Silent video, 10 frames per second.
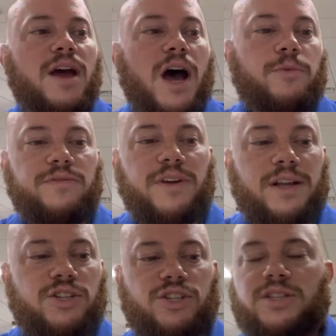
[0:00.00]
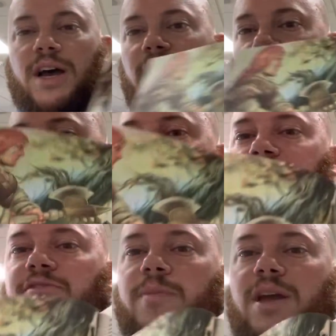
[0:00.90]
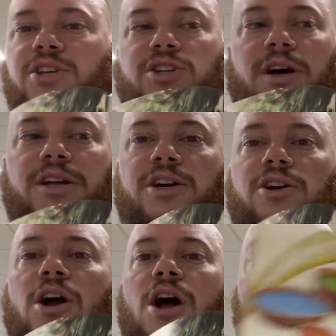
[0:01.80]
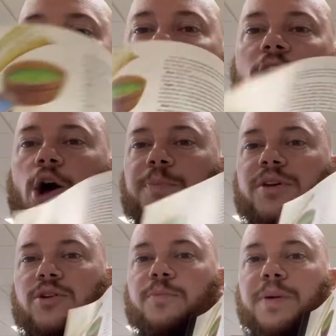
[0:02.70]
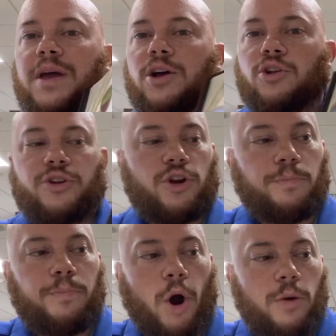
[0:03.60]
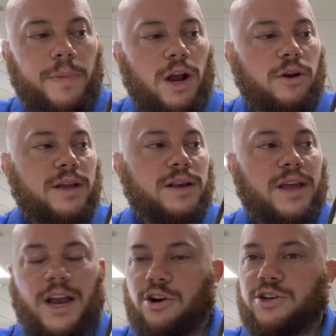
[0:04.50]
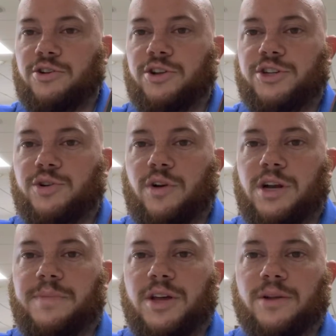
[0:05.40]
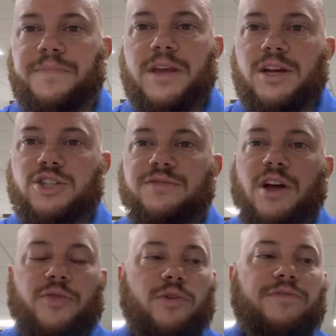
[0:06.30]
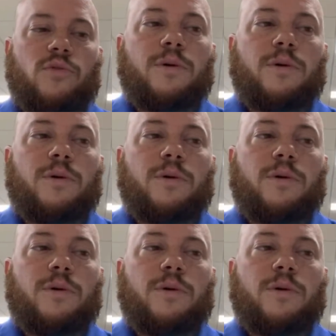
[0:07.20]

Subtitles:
I mean, you've got just tons of information on here on helping you build your barbarian character that you're wanting to build. So you've got 3 or 4